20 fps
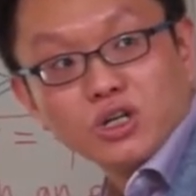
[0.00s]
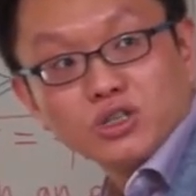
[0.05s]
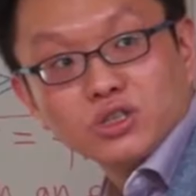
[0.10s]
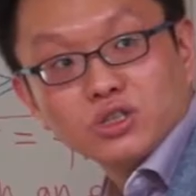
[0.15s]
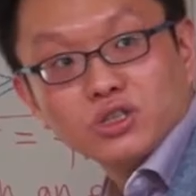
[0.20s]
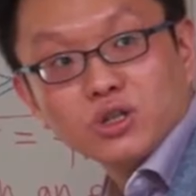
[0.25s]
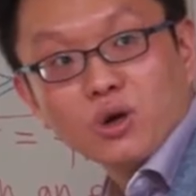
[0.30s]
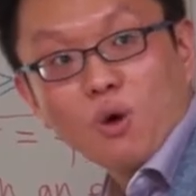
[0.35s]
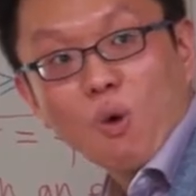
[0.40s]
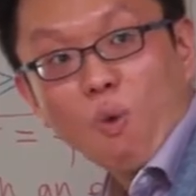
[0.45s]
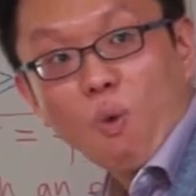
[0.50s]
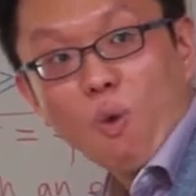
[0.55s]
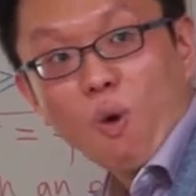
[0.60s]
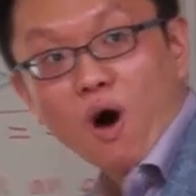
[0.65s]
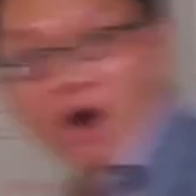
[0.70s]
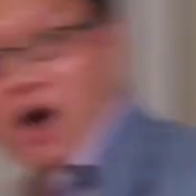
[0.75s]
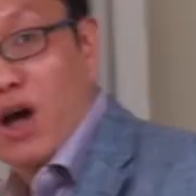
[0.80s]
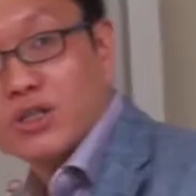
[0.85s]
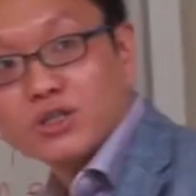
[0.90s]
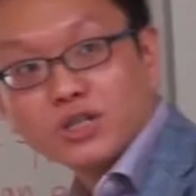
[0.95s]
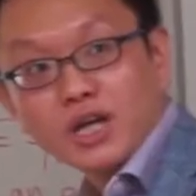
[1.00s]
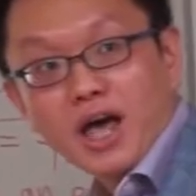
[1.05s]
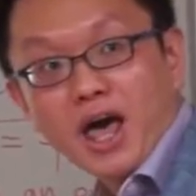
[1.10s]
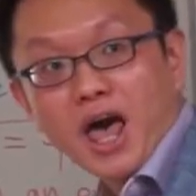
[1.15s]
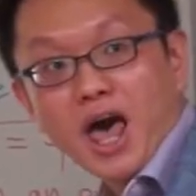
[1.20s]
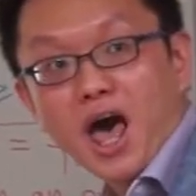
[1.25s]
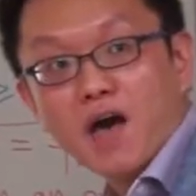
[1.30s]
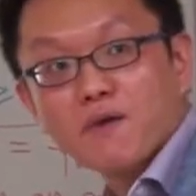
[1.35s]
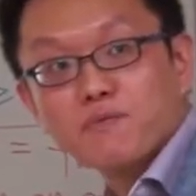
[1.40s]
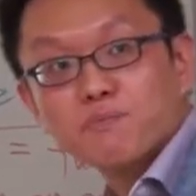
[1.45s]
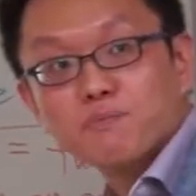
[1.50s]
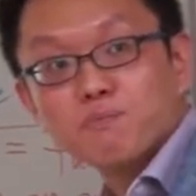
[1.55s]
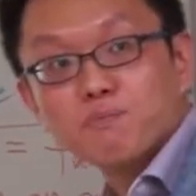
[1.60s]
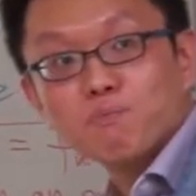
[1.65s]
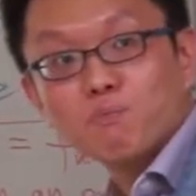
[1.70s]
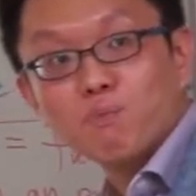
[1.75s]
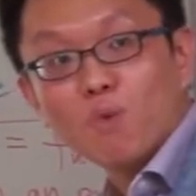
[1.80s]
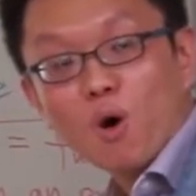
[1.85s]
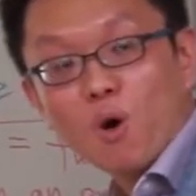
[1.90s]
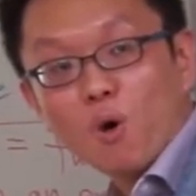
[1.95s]
So watch have
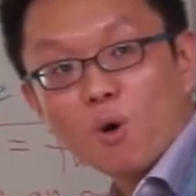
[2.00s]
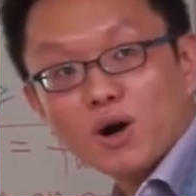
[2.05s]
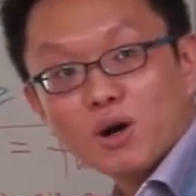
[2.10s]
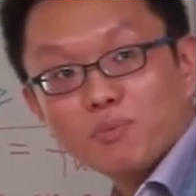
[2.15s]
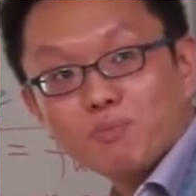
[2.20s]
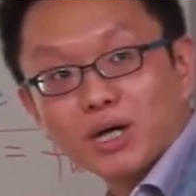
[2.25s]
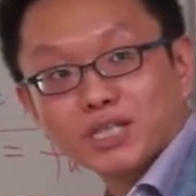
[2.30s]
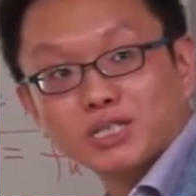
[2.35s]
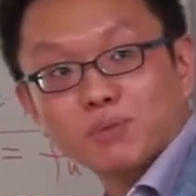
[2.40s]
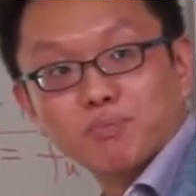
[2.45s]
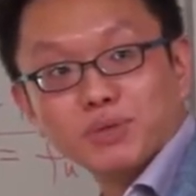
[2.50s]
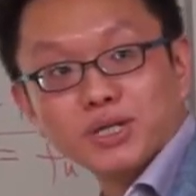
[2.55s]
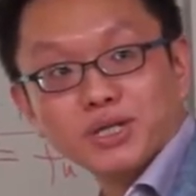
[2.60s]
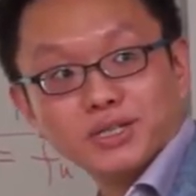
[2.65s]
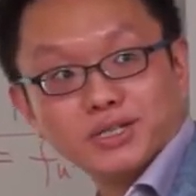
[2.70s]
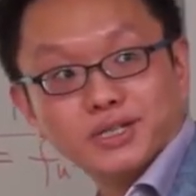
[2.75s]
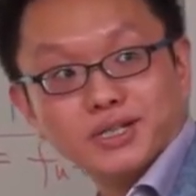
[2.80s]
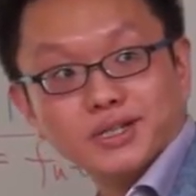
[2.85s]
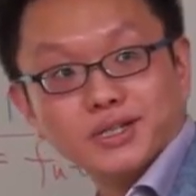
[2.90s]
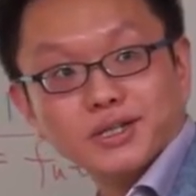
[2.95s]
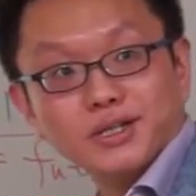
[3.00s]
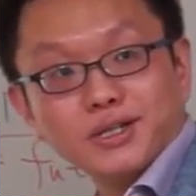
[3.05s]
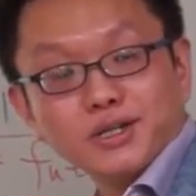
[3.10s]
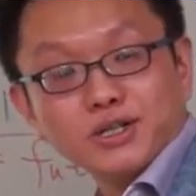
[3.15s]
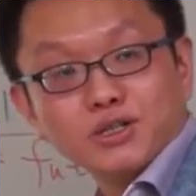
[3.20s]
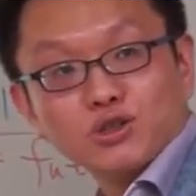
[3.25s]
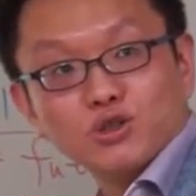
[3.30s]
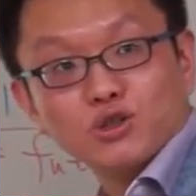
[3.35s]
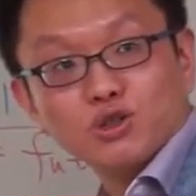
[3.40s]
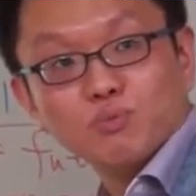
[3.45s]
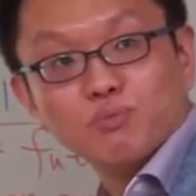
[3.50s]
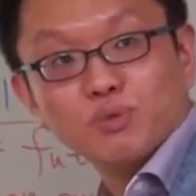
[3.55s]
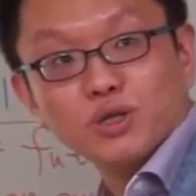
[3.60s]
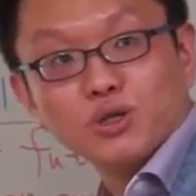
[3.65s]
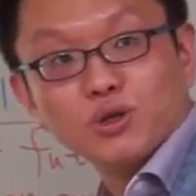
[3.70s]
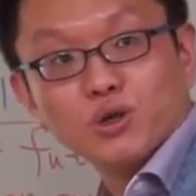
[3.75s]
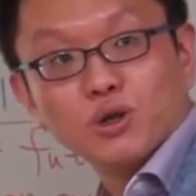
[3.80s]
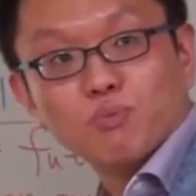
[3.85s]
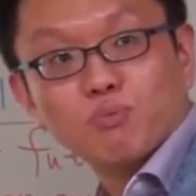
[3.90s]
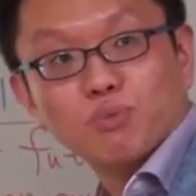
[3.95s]
more possibility to be
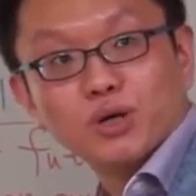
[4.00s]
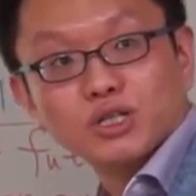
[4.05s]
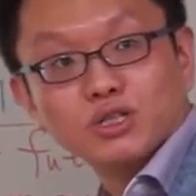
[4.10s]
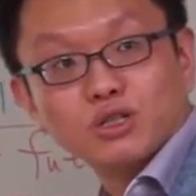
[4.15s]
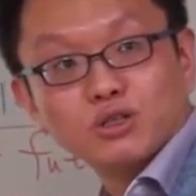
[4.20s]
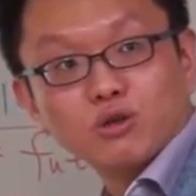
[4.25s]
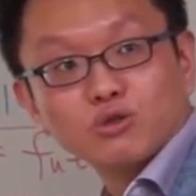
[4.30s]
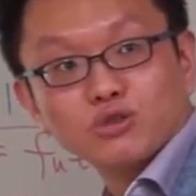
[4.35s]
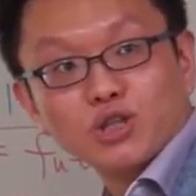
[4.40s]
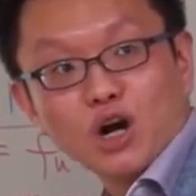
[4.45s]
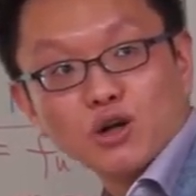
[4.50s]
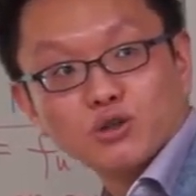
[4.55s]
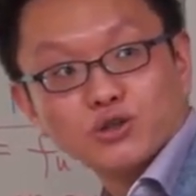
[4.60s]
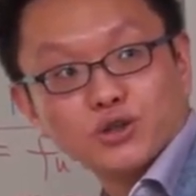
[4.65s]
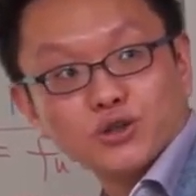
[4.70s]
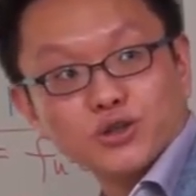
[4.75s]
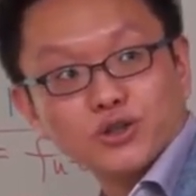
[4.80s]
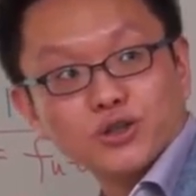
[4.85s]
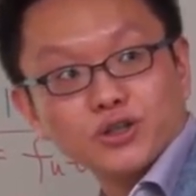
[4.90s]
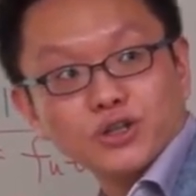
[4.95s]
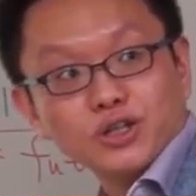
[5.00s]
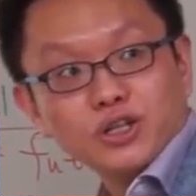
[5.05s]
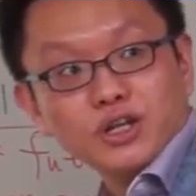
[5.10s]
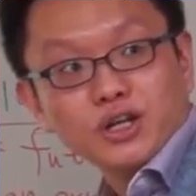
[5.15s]
your personal doctor